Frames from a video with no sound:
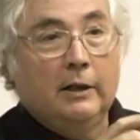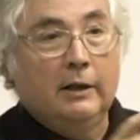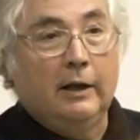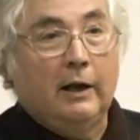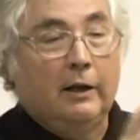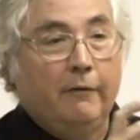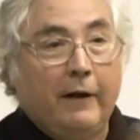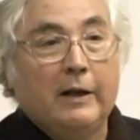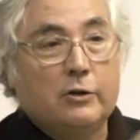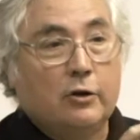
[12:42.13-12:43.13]
the
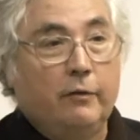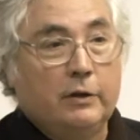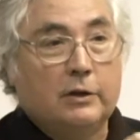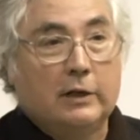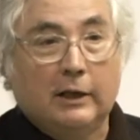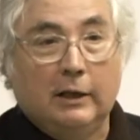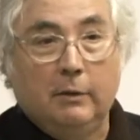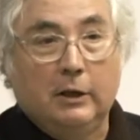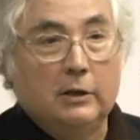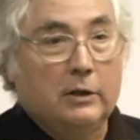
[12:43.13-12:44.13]
advanced services
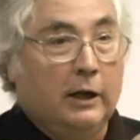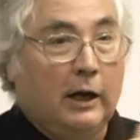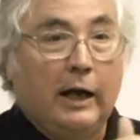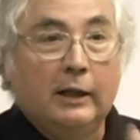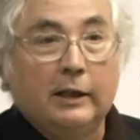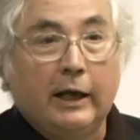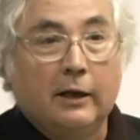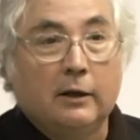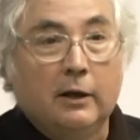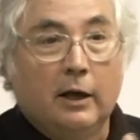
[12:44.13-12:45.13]
activities, the
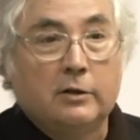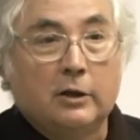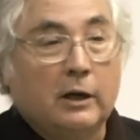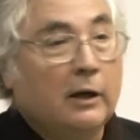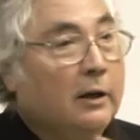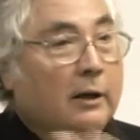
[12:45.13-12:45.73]
high-tech, etc.,